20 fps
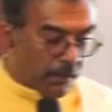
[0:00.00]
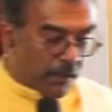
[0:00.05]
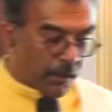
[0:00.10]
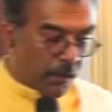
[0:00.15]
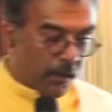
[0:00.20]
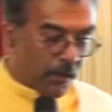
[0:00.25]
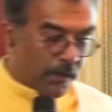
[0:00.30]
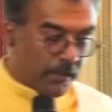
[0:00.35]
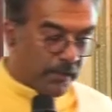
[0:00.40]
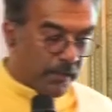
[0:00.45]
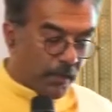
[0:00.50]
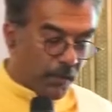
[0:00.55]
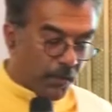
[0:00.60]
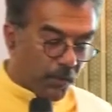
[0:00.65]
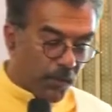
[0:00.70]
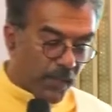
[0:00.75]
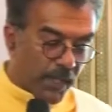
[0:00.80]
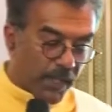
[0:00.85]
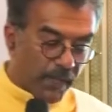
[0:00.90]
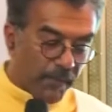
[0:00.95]
all here
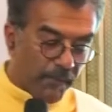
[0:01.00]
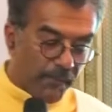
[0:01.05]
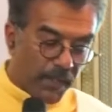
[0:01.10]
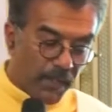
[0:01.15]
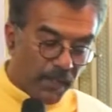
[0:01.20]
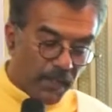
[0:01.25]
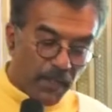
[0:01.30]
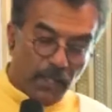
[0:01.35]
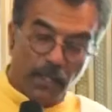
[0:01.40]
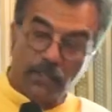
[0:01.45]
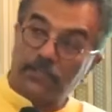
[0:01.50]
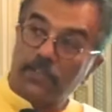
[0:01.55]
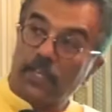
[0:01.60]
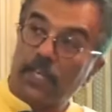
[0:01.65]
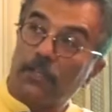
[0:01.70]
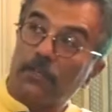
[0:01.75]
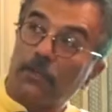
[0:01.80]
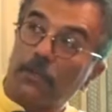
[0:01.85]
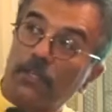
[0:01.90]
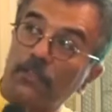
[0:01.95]
today is
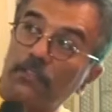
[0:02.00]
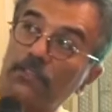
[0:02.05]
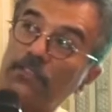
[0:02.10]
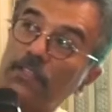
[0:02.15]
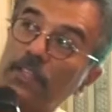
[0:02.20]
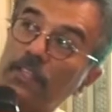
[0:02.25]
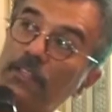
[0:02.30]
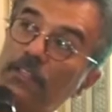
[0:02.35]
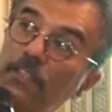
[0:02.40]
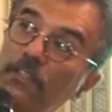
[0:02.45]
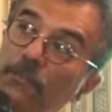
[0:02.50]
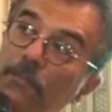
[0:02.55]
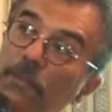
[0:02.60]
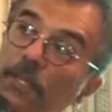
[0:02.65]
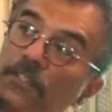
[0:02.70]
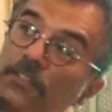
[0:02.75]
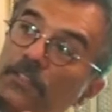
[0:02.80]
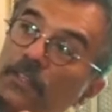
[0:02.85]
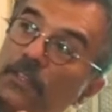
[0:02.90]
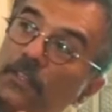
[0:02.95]
that you can see this
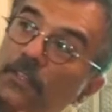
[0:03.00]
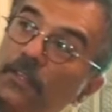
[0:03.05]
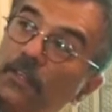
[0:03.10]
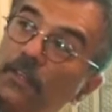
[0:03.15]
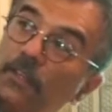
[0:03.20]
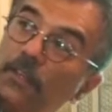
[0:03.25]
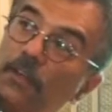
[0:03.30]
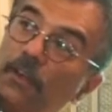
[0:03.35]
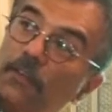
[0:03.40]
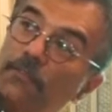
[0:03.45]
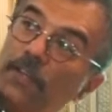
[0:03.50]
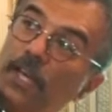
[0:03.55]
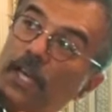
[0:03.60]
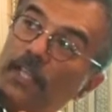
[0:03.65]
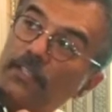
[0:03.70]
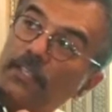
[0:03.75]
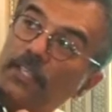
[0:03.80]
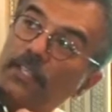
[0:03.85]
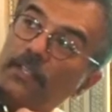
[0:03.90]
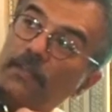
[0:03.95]
picture of
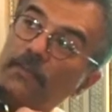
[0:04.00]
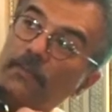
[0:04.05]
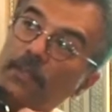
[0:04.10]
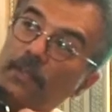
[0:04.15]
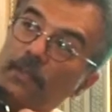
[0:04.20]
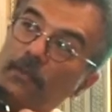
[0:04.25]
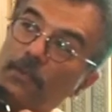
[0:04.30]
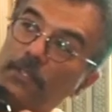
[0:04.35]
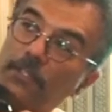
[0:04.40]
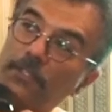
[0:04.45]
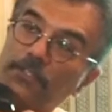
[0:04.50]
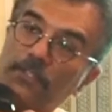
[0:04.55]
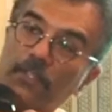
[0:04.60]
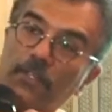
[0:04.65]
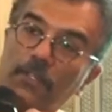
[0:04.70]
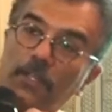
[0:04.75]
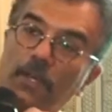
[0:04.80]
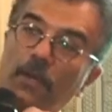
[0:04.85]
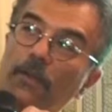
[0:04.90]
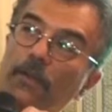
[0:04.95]
Gandhi with a
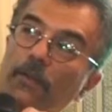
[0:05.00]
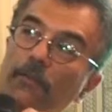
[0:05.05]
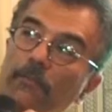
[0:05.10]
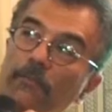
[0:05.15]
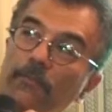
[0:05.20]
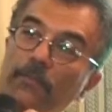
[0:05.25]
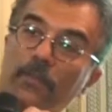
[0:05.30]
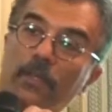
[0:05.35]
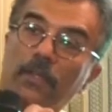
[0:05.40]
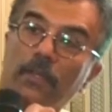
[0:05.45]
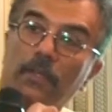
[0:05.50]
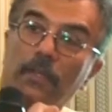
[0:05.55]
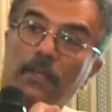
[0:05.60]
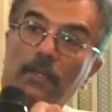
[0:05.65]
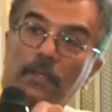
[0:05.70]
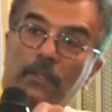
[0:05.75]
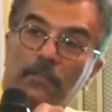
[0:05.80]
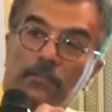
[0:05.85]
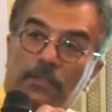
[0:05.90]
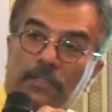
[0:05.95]
shirt on.
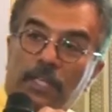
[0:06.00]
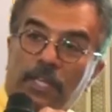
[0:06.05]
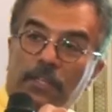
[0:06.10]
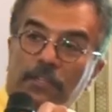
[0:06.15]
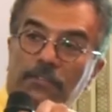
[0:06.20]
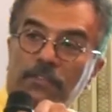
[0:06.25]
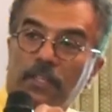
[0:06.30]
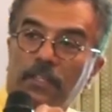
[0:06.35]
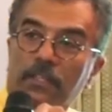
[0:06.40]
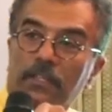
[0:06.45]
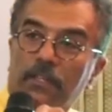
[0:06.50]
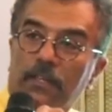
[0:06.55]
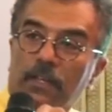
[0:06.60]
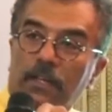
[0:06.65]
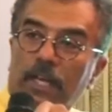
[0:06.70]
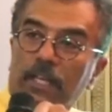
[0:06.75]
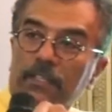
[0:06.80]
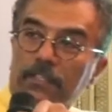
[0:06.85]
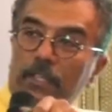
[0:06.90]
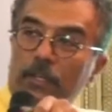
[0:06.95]
So that is the year
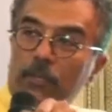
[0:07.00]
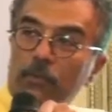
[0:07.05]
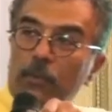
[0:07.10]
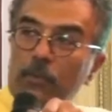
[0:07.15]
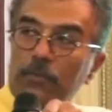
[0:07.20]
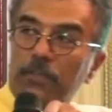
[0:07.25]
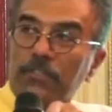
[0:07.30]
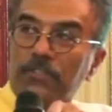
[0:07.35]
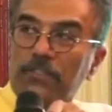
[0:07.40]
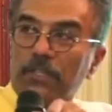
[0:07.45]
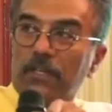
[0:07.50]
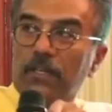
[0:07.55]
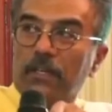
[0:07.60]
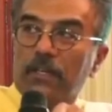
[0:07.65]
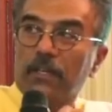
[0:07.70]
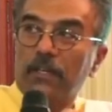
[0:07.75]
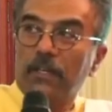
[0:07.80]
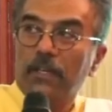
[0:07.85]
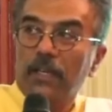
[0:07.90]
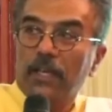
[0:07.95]
Gandhi removed the shirt,
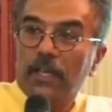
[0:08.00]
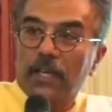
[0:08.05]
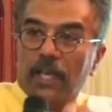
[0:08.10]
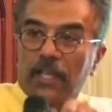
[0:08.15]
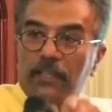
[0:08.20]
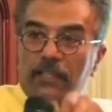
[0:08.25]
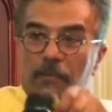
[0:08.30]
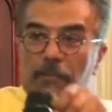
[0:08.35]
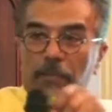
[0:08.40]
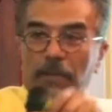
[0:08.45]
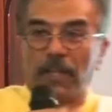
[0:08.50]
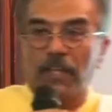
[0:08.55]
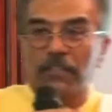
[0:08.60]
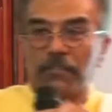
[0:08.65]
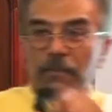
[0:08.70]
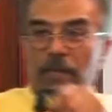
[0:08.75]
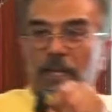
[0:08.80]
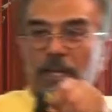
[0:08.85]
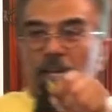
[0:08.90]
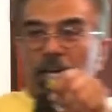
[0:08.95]
and the
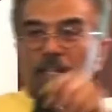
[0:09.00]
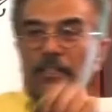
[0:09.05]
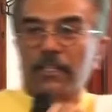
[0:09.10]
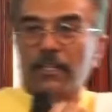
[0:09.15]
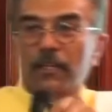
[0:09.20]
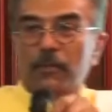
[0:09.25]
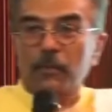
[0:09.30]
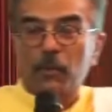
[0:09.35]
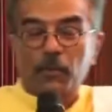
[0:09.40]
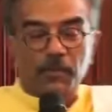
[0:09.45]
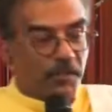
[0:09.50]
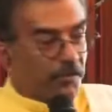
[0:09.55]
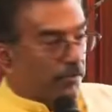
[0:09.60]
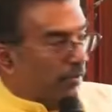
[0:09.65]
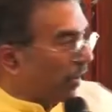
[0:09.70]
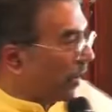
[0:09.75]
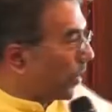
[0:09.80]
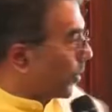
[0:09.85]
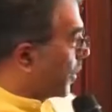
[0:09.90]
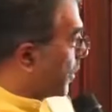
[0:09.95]
place where Gandhi removed the
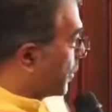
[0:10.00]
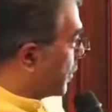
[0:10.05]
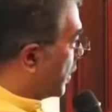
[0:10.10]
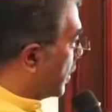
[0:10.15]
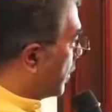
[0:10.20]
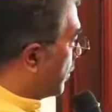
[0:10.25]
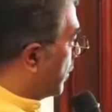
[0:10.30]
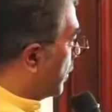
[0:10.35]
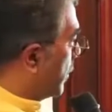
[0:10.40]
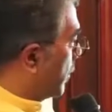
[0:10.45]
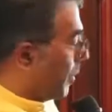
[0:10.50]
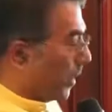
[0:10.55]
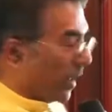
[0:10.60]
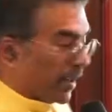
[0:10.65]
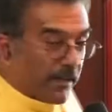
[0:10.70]
shirt was in my